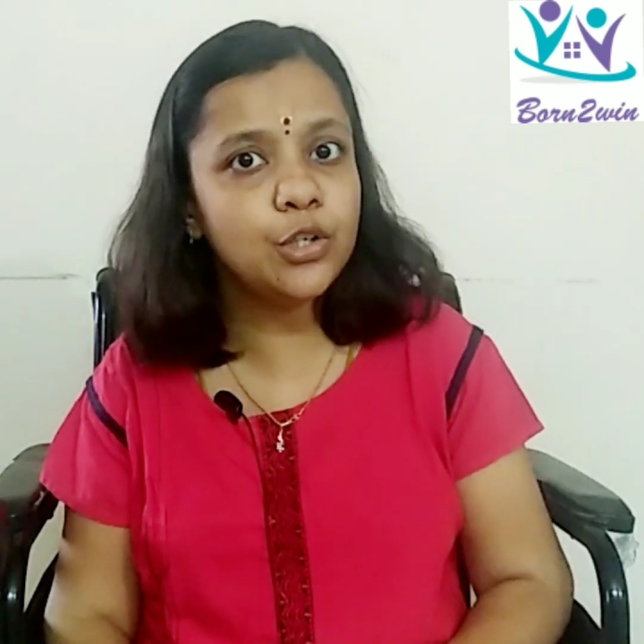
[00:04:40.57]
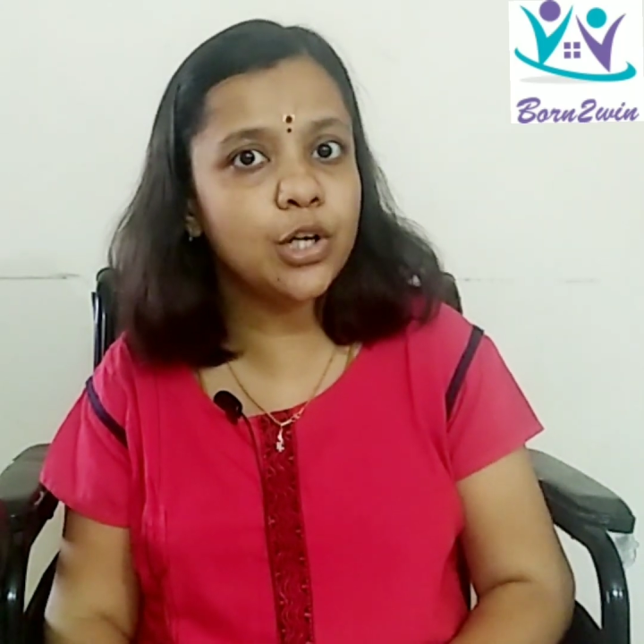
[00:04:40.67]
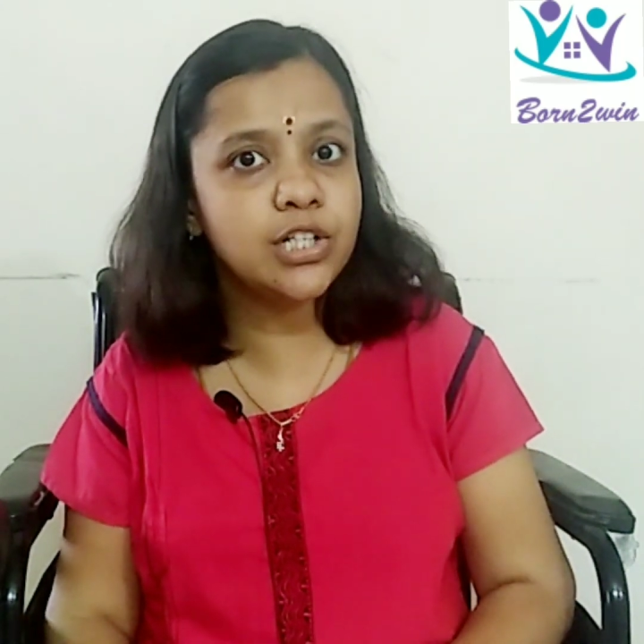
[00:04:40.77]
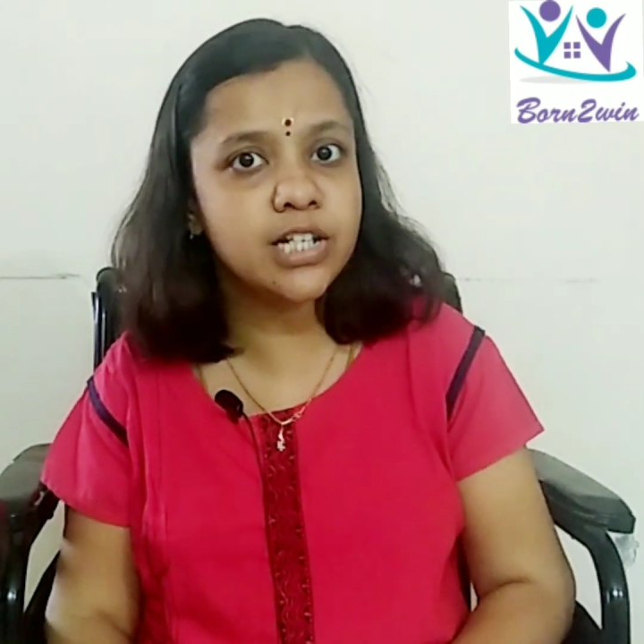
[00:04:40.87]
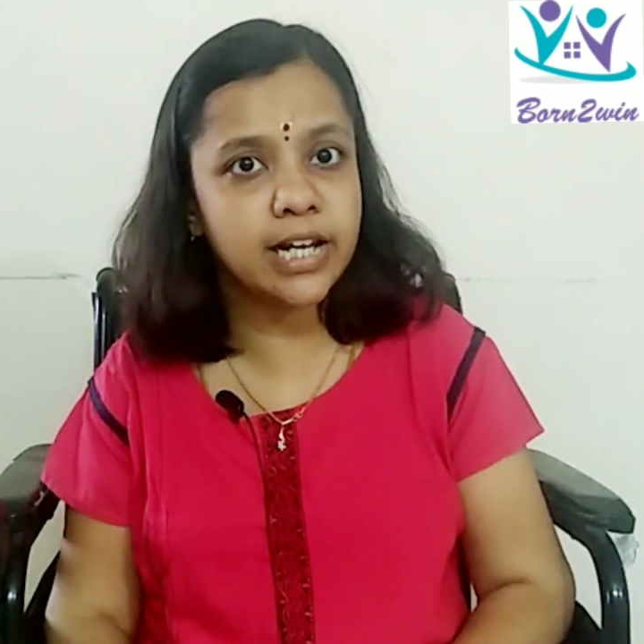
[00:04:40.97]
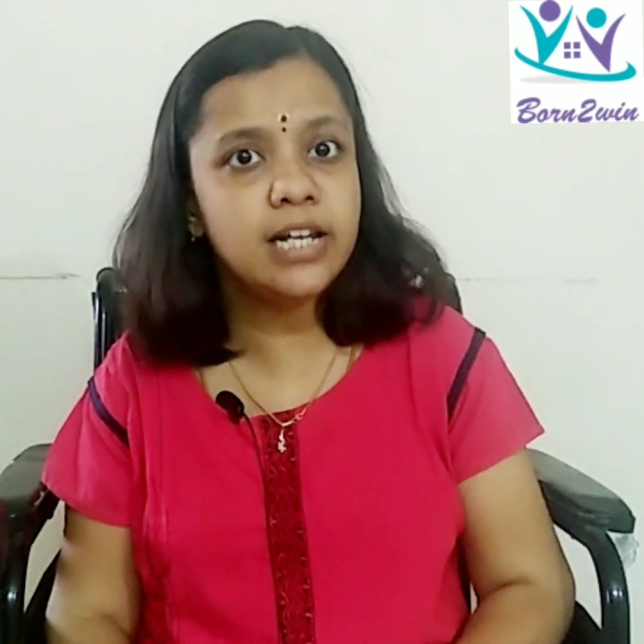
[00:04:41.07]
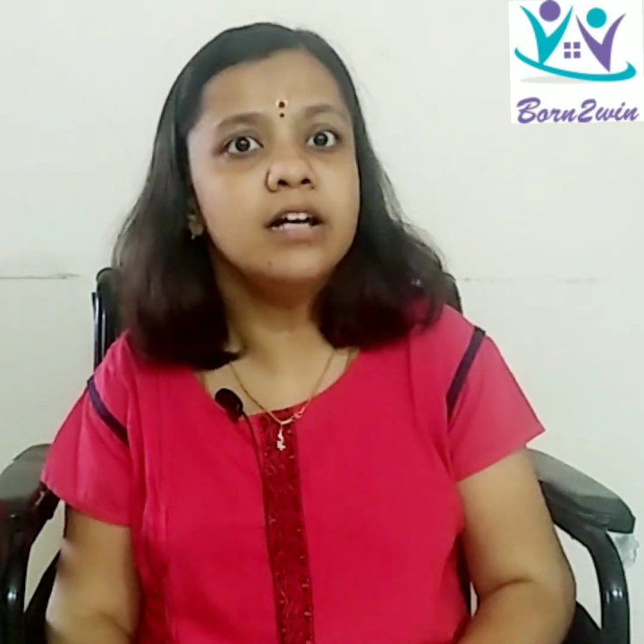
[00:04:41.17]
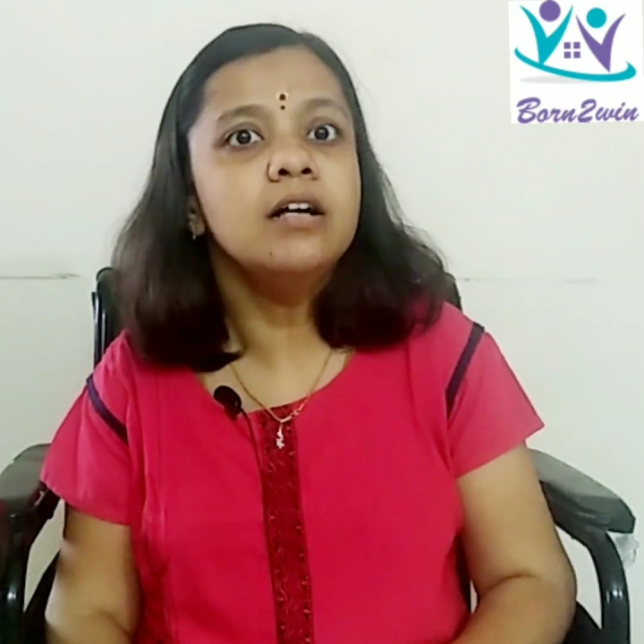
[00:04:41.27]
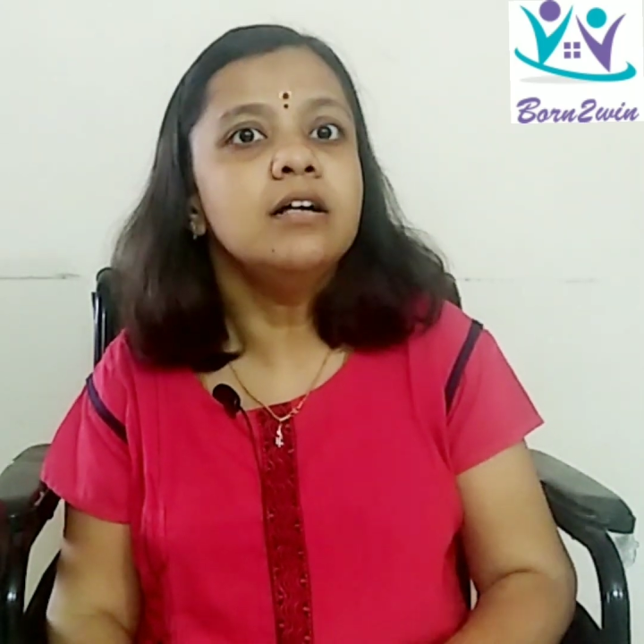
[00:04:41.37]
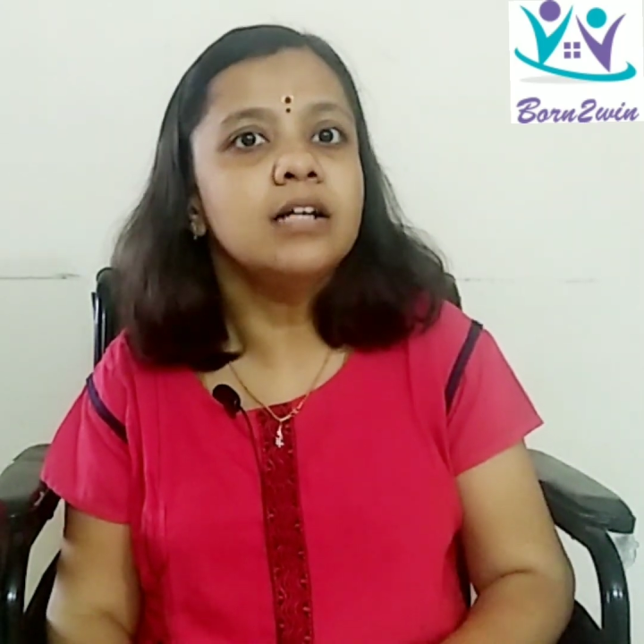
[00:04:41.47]
your child
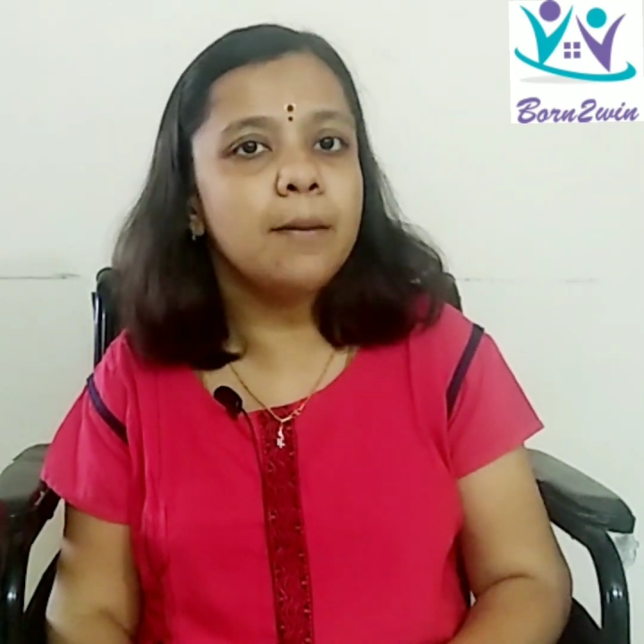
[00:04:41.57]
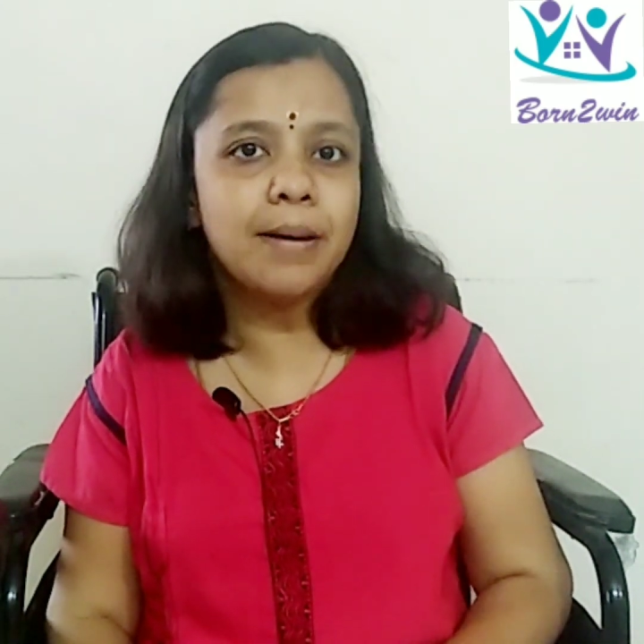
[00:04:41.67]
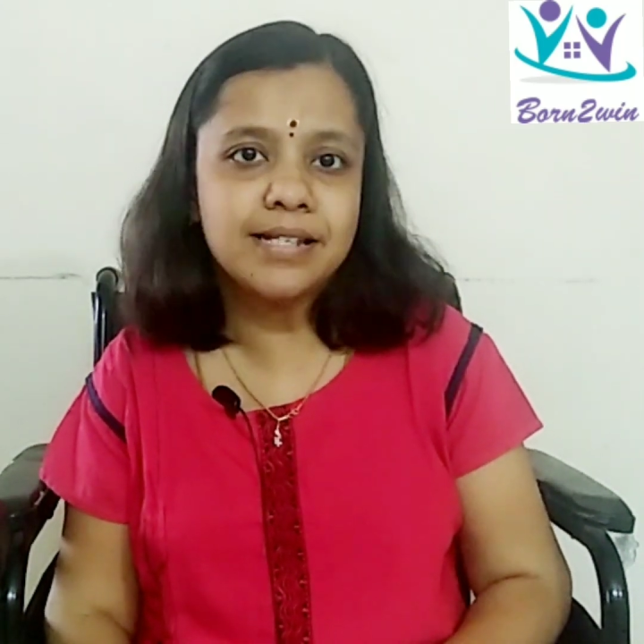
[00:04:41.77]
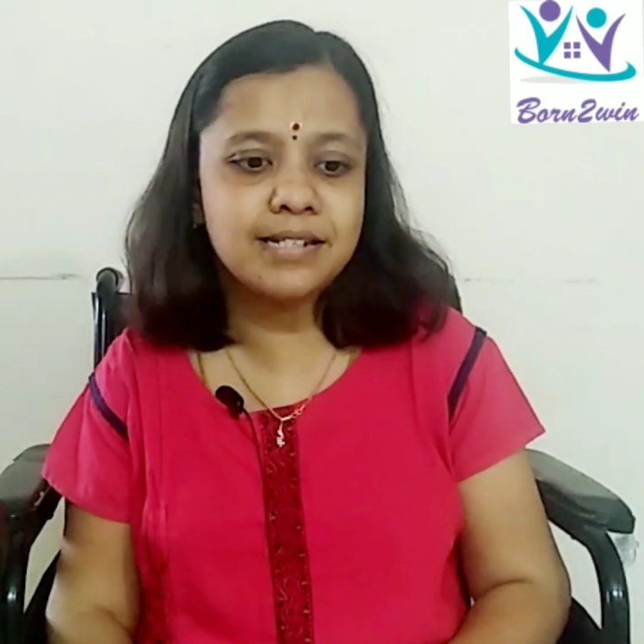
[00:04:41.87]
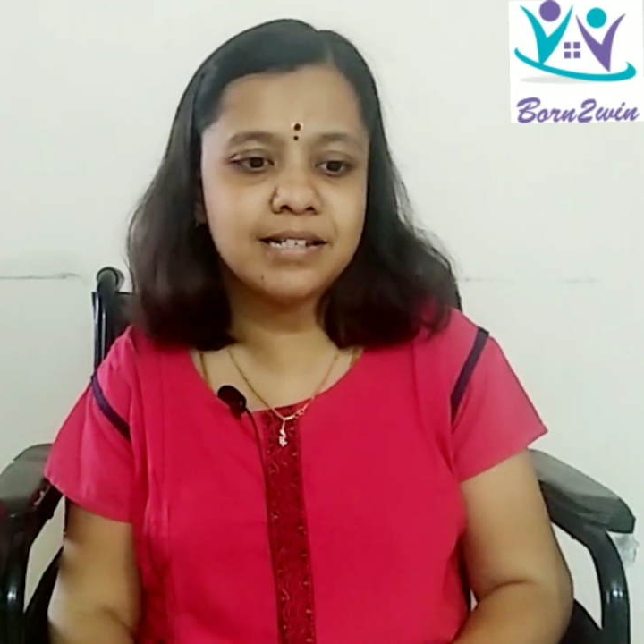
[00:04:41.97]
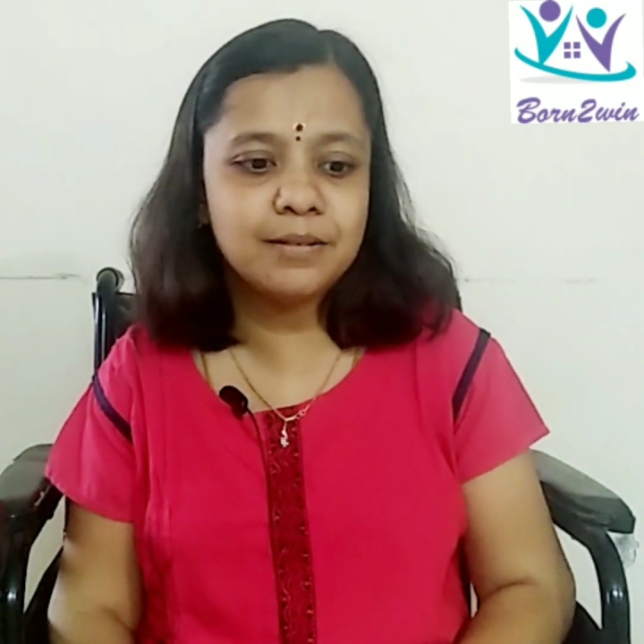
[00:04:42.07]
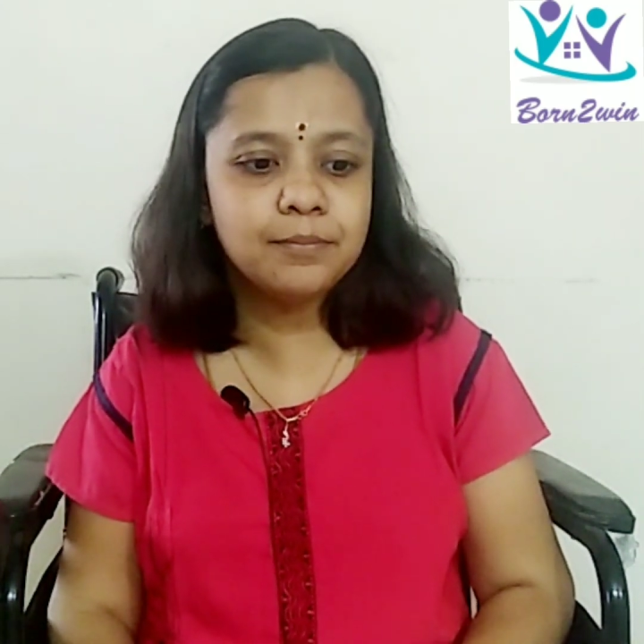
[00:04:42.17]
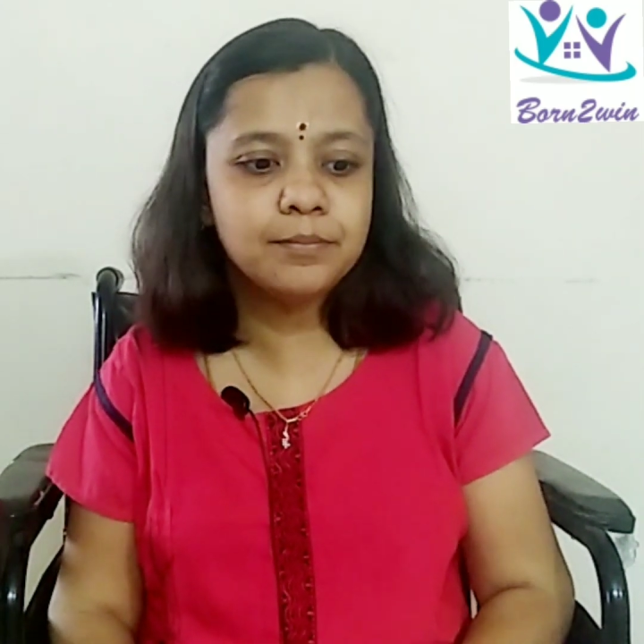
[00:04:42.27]
capacity.